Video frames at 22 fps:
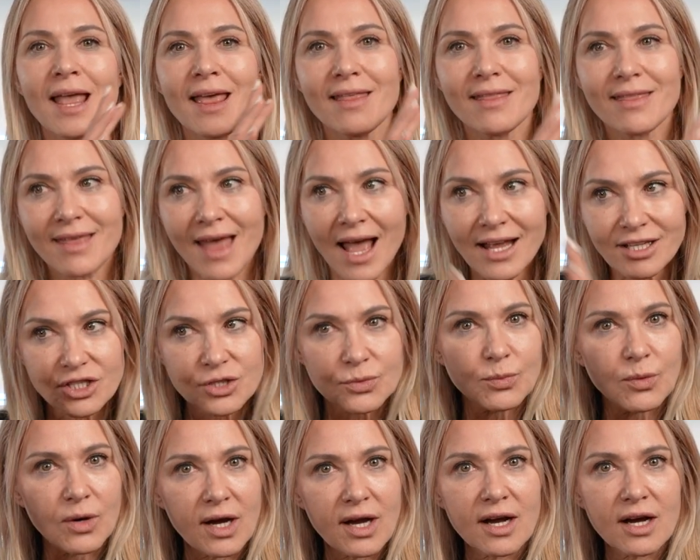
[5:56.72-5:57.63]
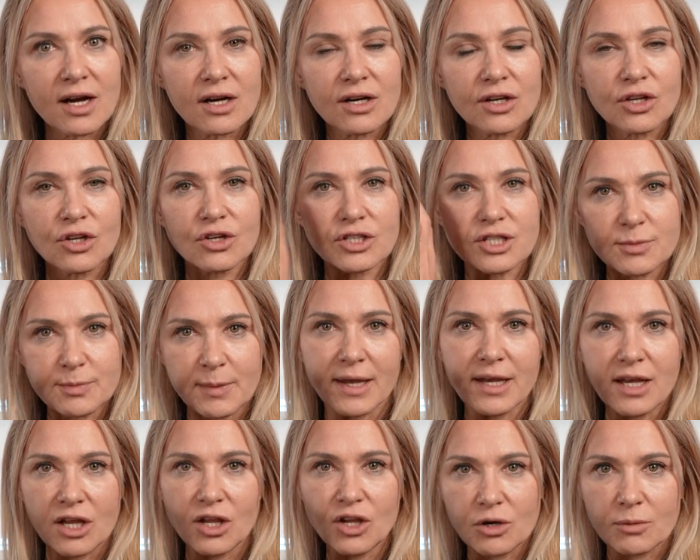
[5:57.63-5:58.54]
That's where you're
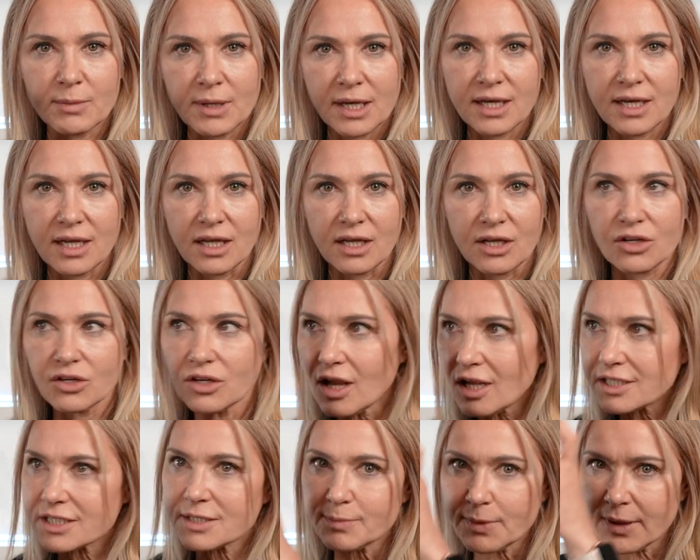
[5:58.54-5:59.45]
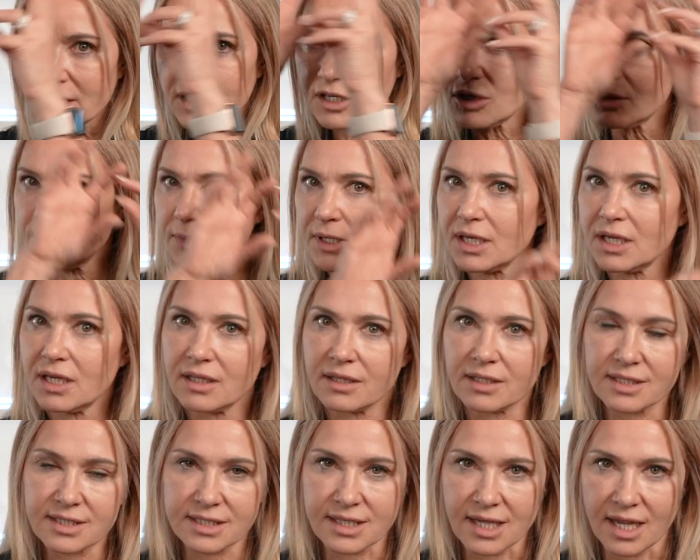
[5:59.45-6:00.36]
spending your money. You're not spending your money
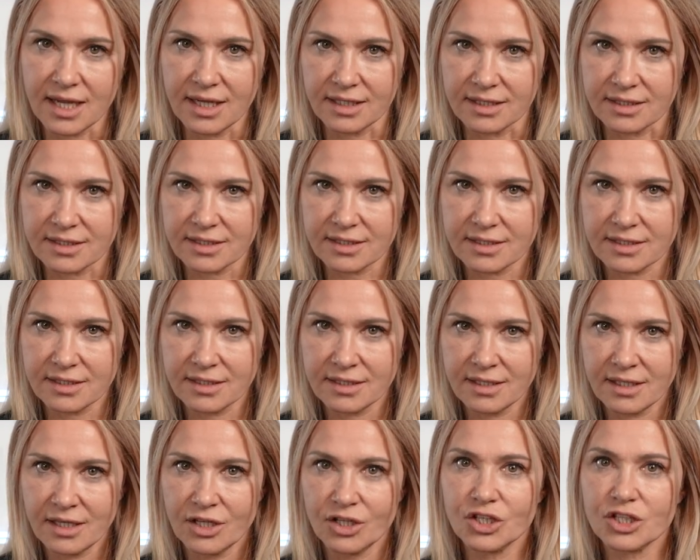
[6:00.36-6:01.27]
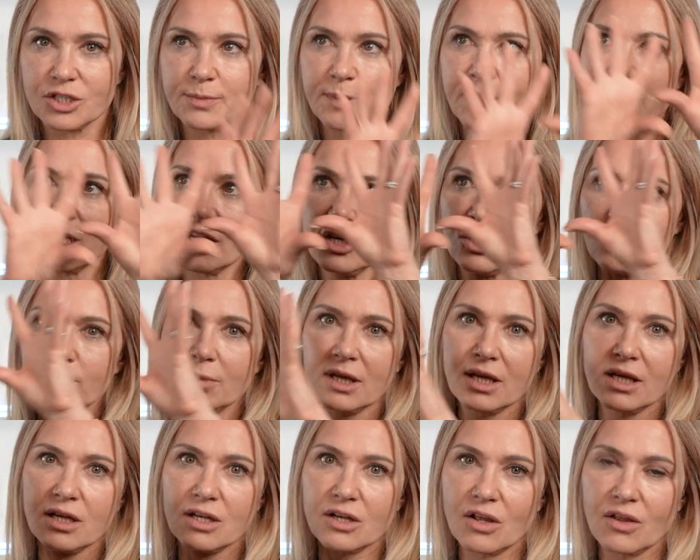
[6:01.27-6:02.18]
on the science. You're spending your
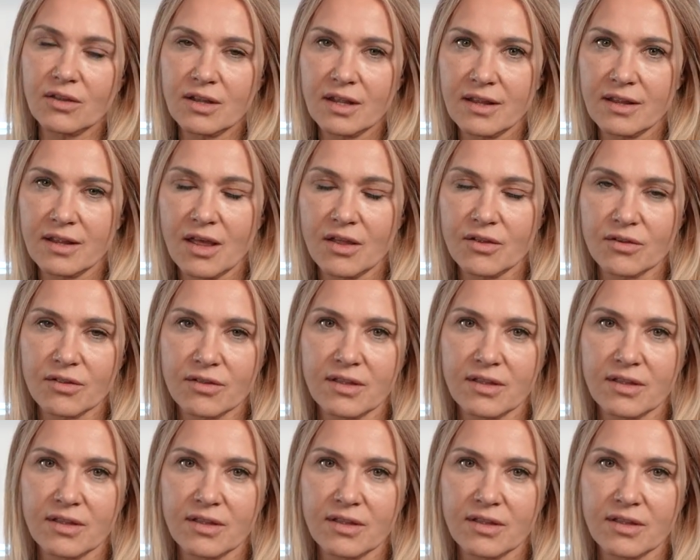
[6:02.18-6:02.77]
money on all these other